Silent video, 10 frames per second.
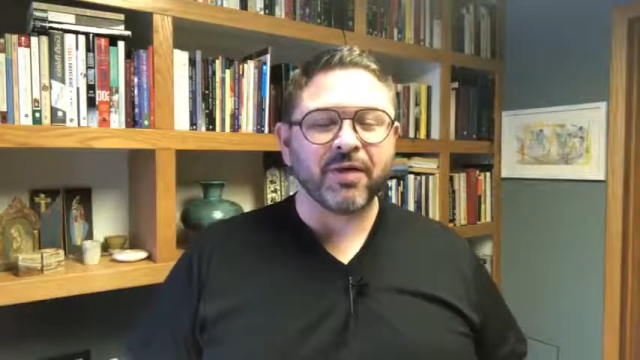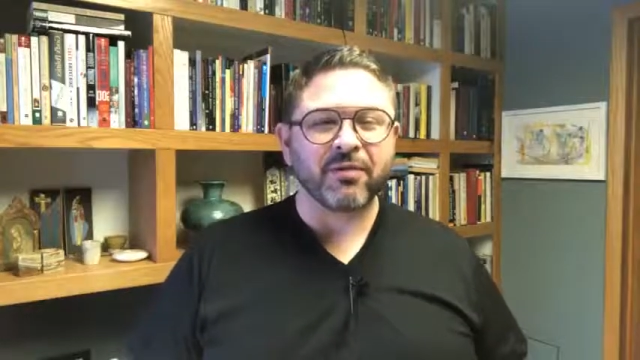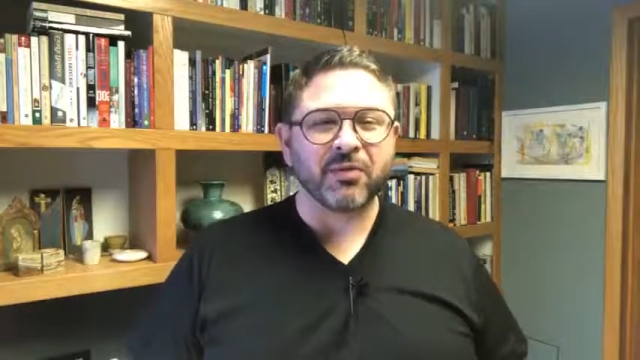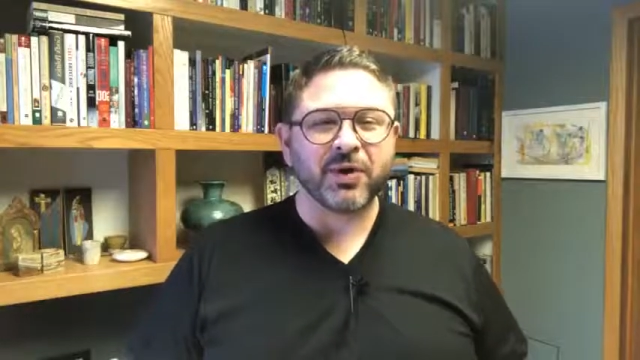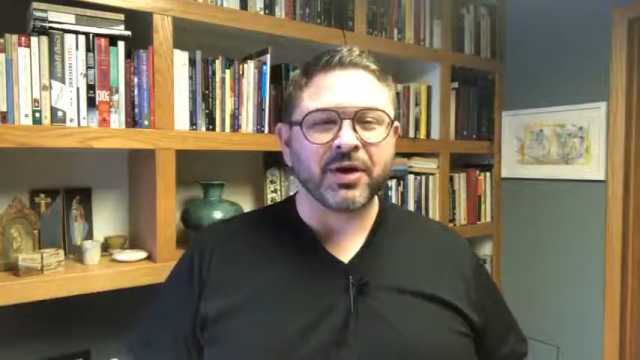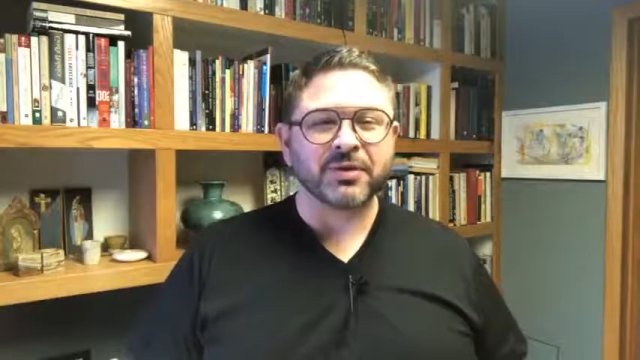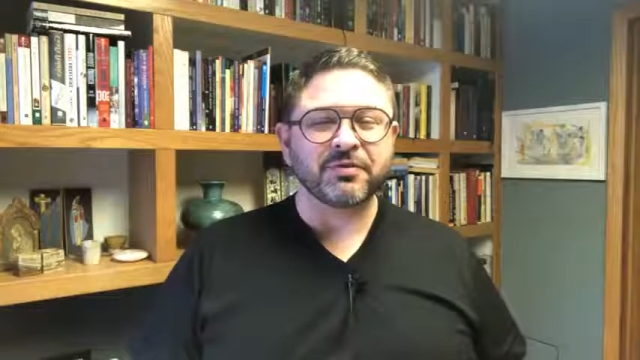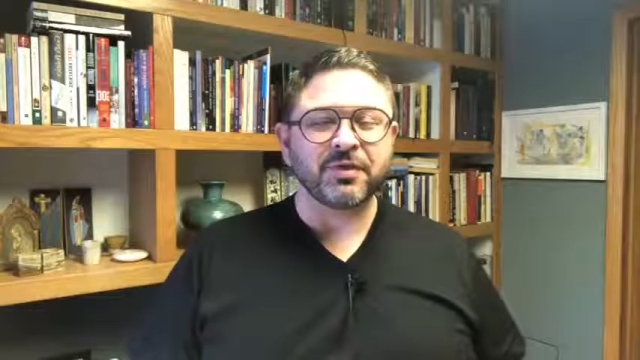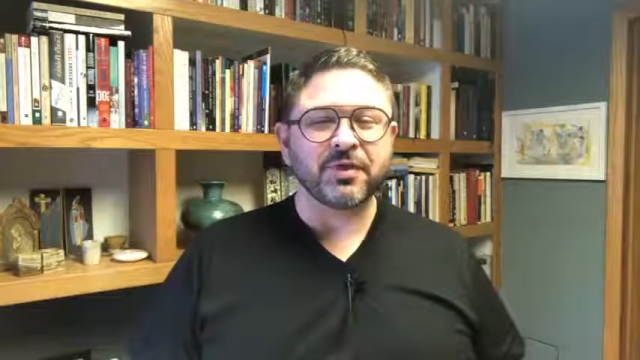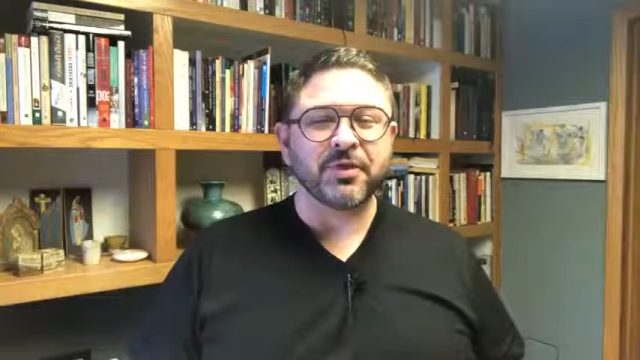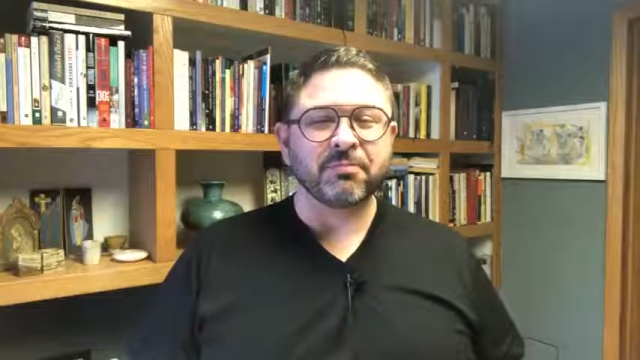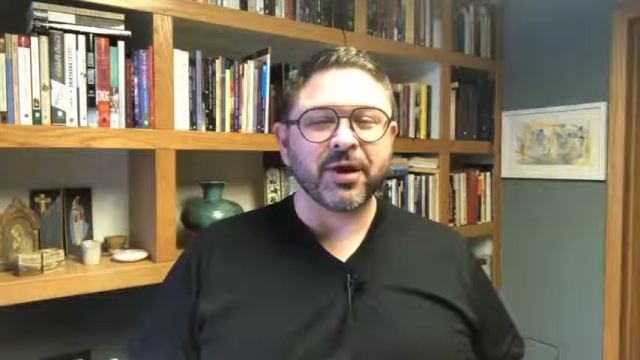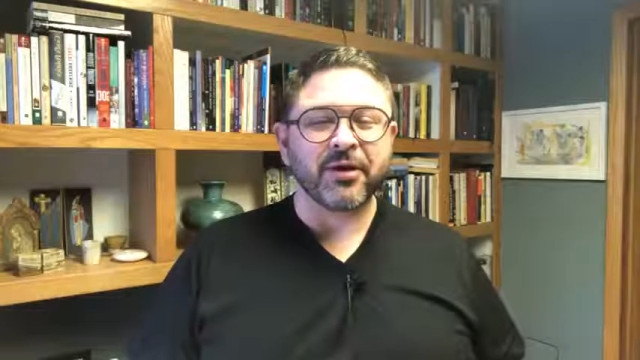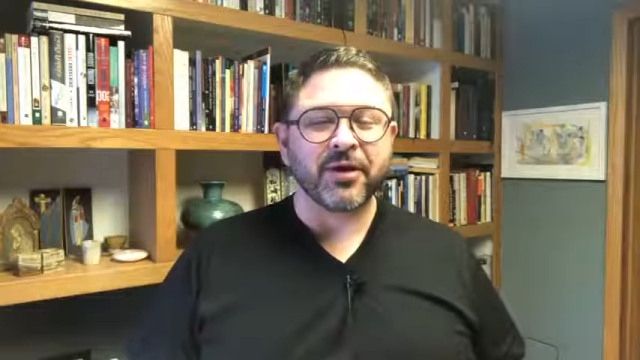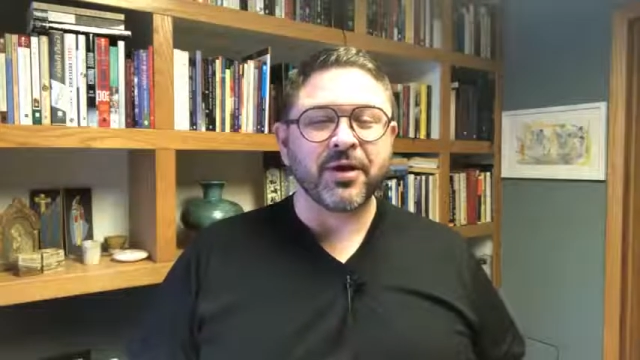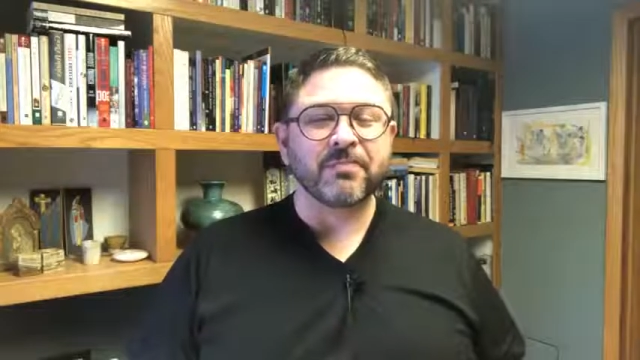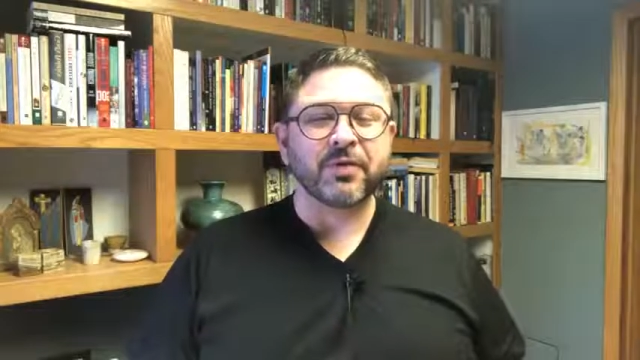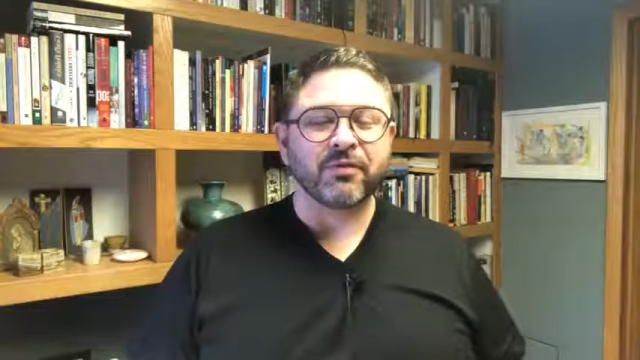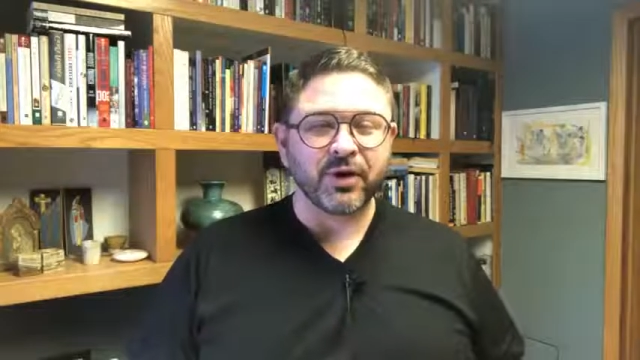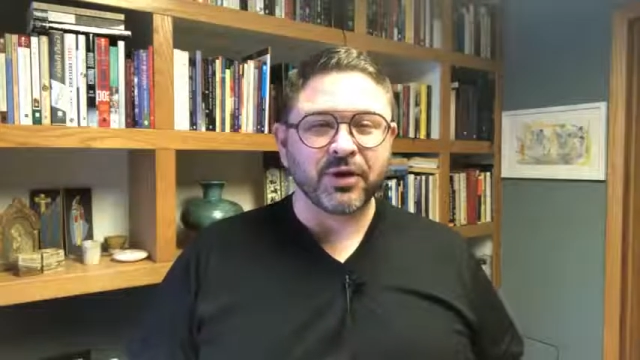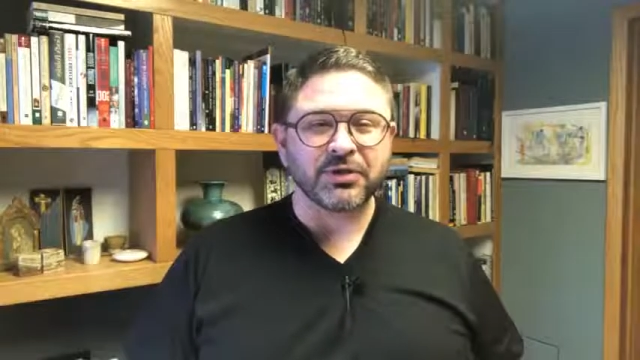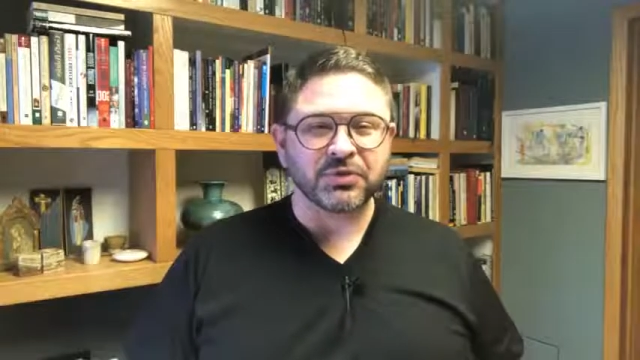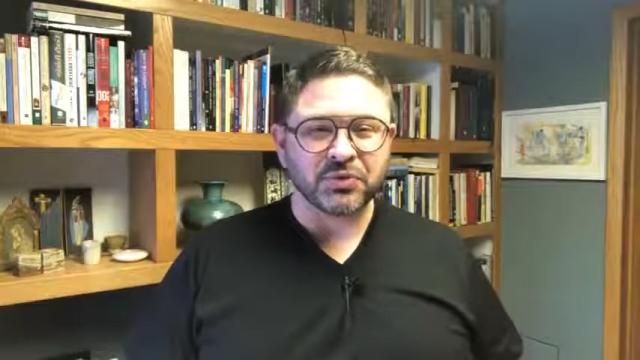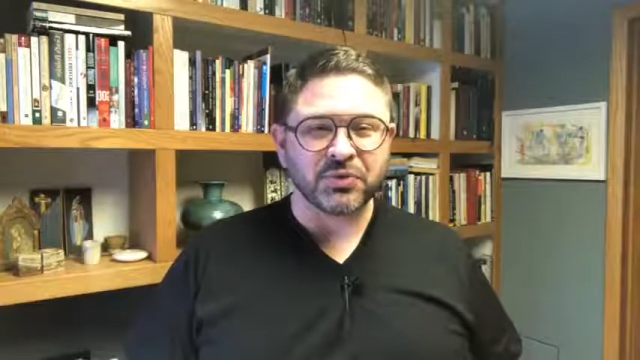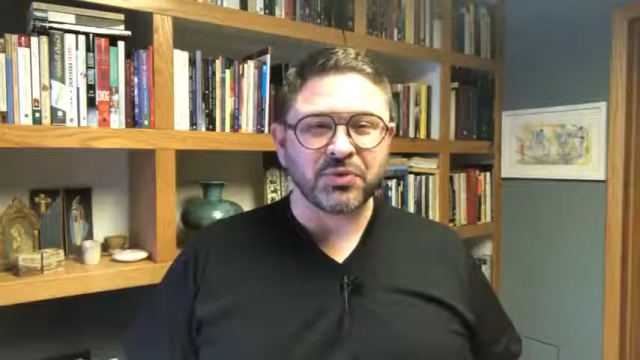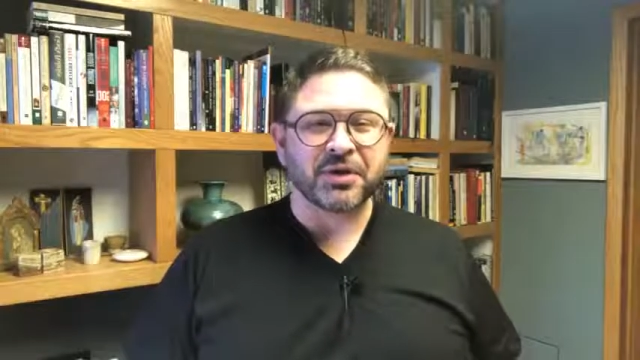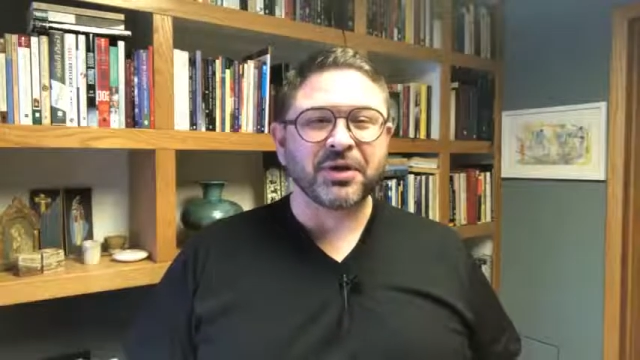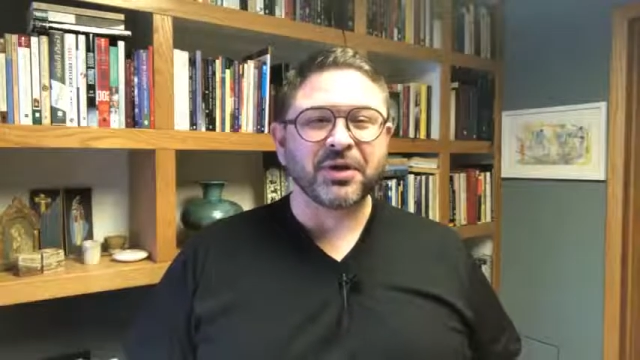everyone is feeling better very soon.